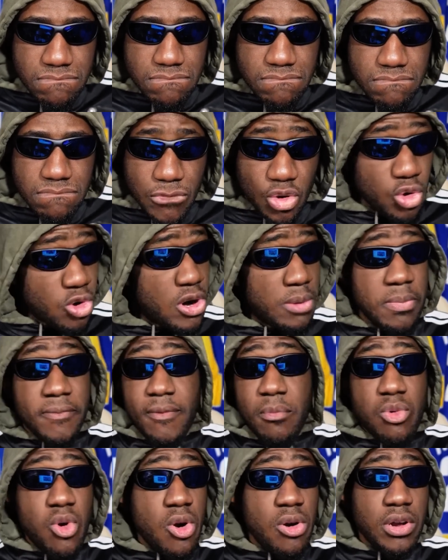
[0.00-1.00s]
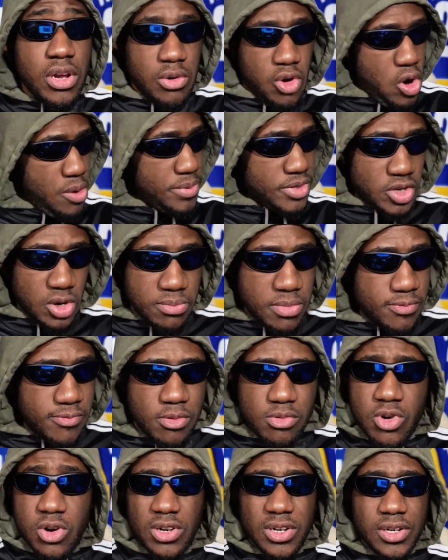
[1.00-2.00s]
Correct me if I'm
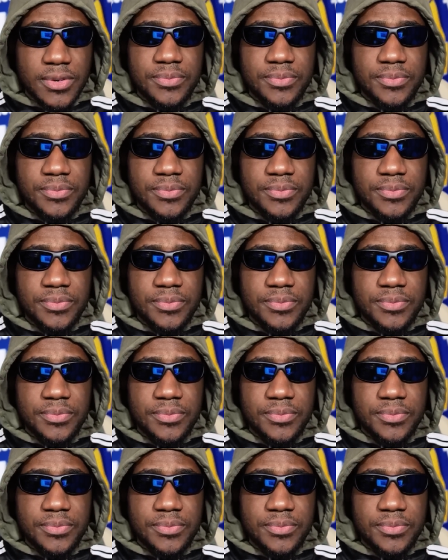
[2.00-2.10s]
wrong.